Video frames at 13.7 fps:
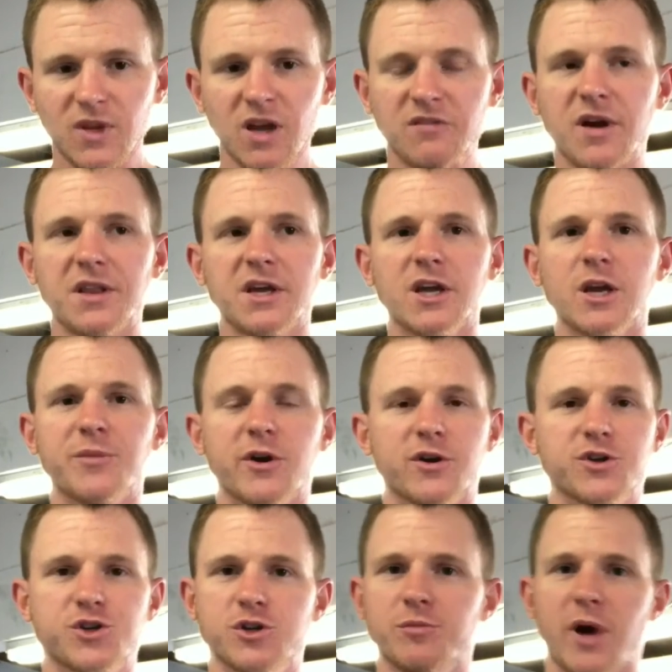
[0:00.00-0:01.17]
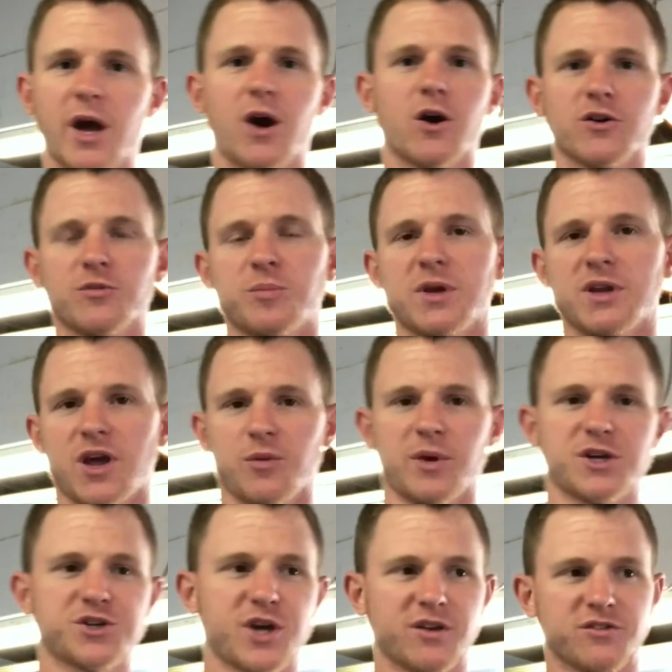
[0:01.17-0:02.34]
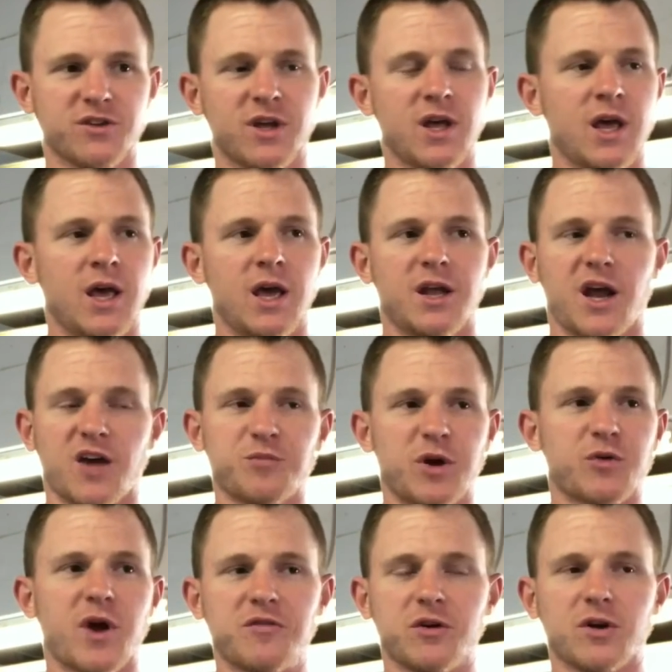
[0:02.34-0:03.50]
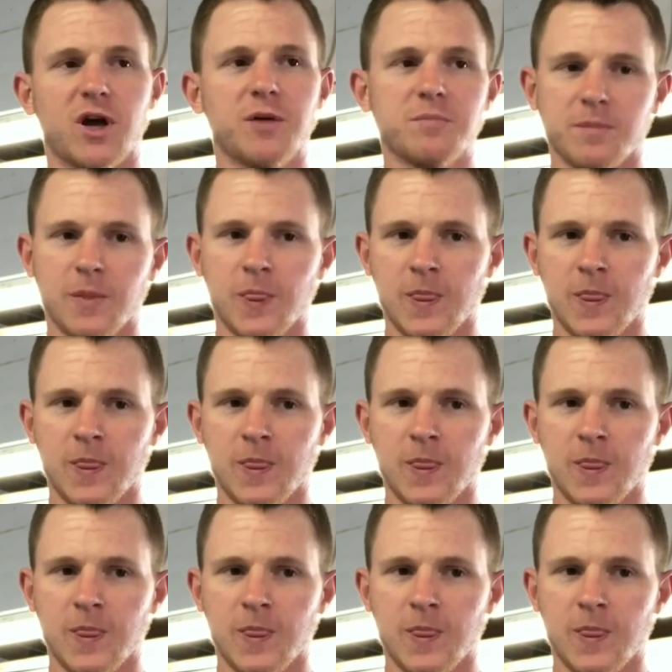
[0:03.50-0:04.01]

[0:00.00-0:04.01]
I finally get up there to shoot. My heart's beating out of my chest, and I have my rifle up.